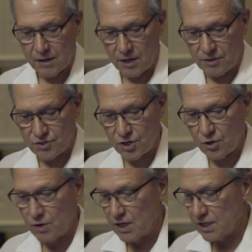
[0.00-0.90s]
And
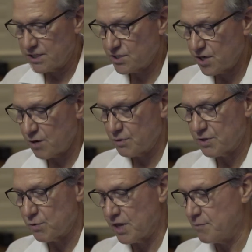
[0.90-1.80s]
so let's start
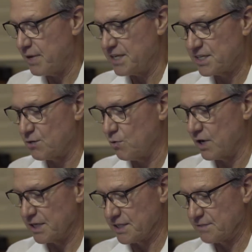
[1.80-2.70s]
with one of the basic
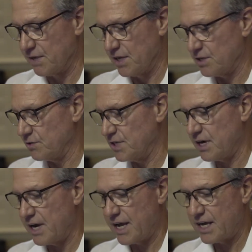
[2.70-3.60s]
ones.
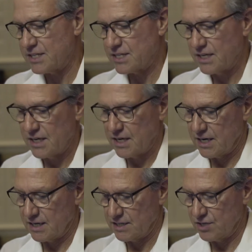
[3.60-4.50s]
doTERRA has
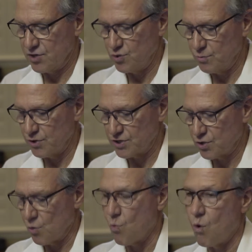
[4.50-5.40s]
numerous
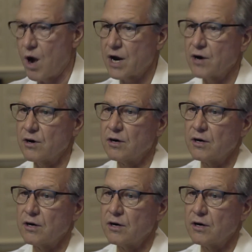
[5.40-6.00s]
water